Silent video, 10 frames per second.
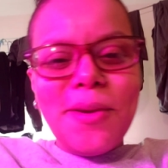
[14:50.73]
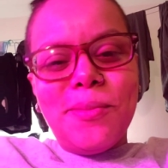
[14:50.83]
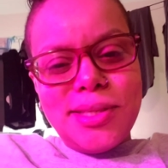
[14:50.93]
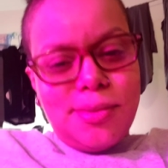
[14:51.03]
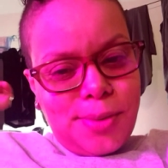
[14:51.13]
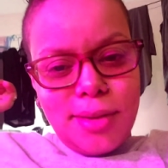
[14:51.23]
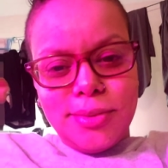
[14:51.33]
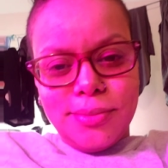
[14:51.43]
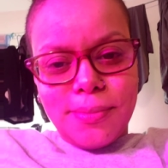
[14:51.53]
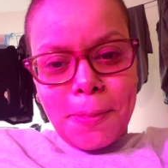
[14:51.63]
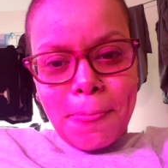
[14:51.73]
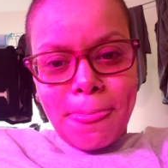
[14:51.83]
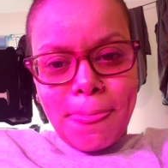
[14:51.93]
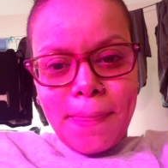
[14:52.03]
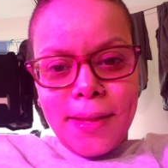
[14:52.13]
What's the problem?
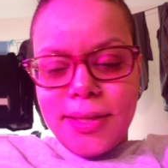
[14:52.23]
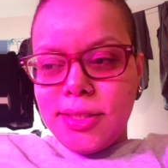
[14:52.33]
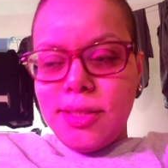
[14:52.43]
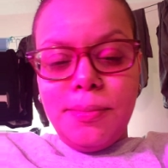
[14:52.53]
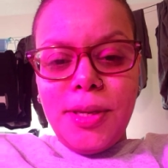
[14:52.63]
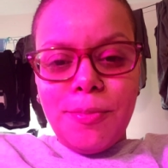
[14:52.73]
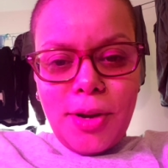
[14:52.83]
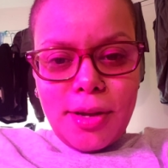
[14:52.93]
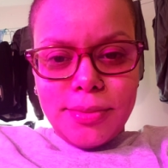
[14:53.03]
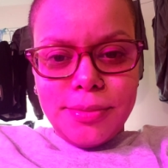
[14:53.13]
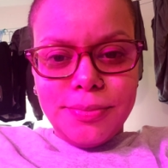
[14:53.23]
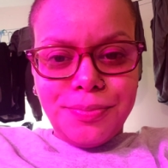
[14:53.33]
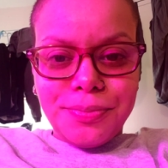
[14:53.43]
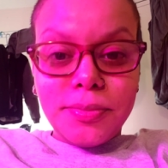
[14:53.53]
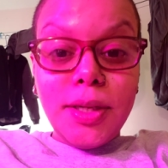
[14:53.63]
Shouldn't be a problem.
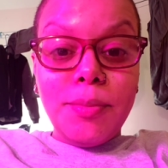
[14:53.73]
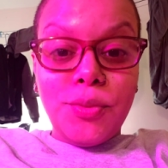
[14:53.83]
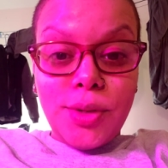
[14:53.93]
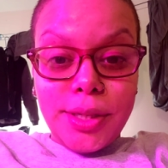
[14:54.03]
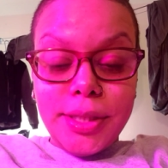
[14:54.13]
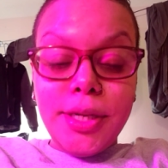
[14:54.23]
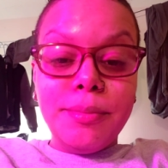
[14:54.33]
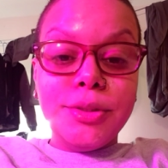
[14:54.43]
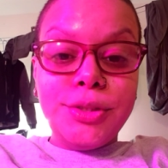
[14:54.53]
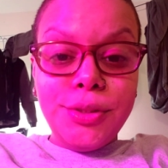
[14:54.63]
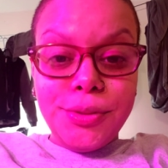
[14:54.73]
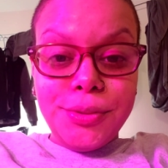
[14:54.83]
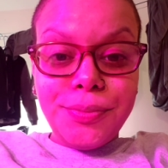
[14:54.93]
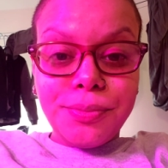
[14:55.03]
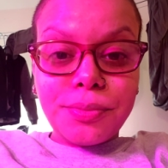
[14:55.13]
Number one. Number
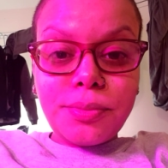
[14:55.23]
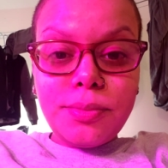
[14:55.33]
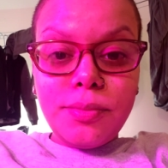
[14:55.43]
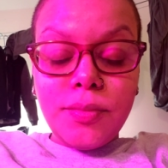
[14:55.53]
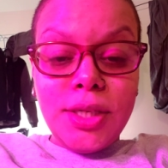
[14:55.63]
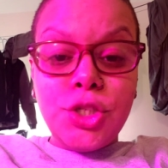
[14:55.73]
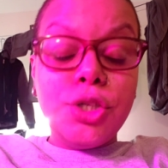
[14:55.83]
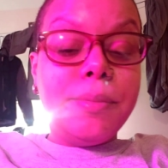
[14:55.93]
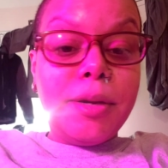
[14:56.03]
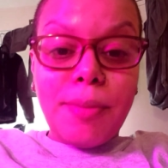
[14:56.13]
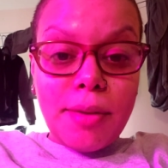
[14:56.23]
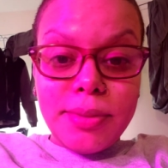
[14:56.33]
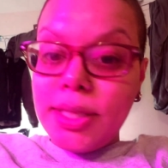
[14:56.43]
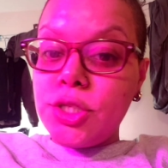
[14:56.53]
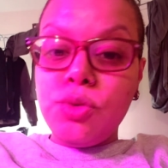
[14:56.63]
two, it shouldn't be a
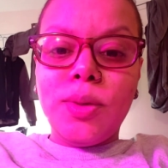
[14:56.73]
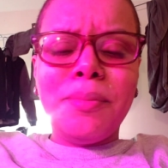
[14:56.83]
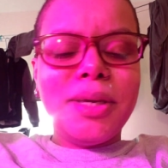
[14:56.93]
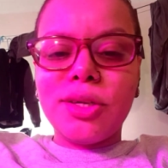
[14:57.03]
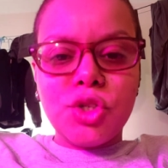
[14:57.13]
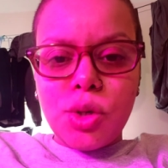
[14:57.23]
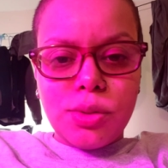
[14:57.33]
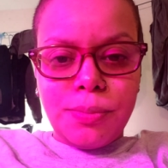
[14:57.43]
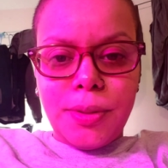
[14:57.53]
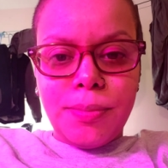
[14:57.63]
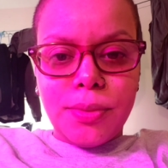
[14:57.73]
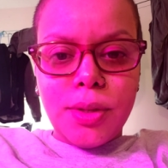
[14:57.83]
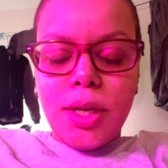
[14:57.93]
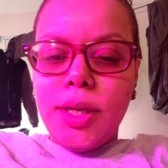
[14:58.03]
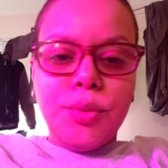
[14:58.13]
problem unless you want to be controlling people.
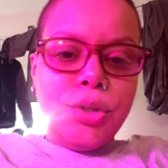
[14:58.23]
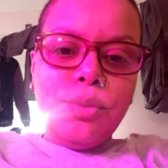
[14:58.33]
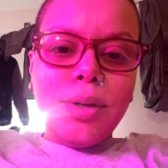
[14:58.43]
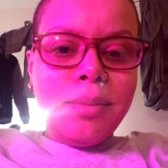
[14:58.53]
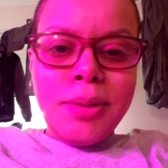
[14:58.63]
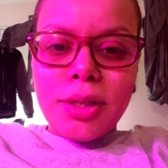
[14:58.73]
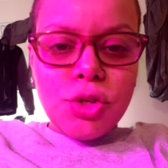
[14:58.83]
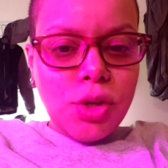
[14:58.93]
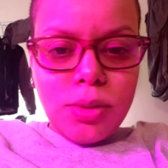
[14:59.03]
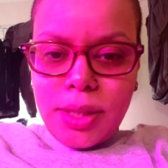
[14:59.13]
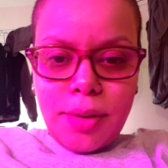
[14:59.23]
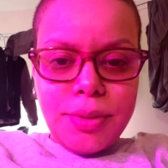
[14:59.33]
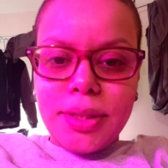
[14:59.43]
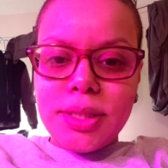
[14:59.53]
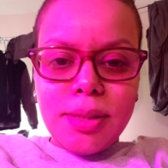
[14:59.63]
When you want to be controlling
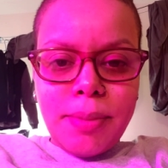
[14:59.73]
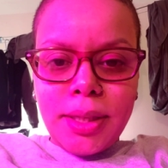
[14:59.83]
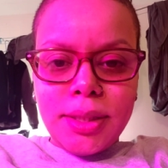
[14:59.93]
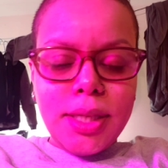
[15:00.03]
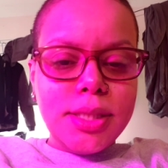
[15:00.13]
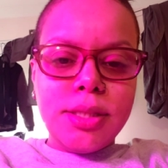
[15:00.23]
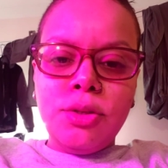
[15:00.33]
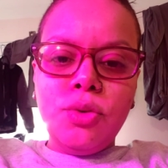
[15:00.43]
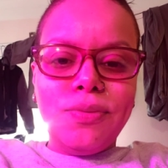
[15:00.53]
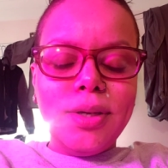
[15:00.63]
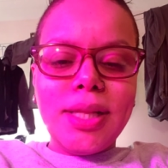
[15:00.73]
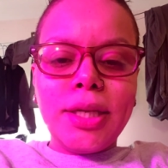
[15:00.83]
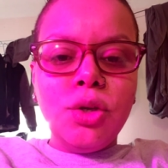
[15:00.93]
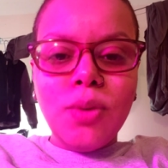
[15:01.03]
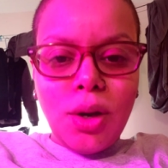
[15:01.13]
everything somebody does and you feel like you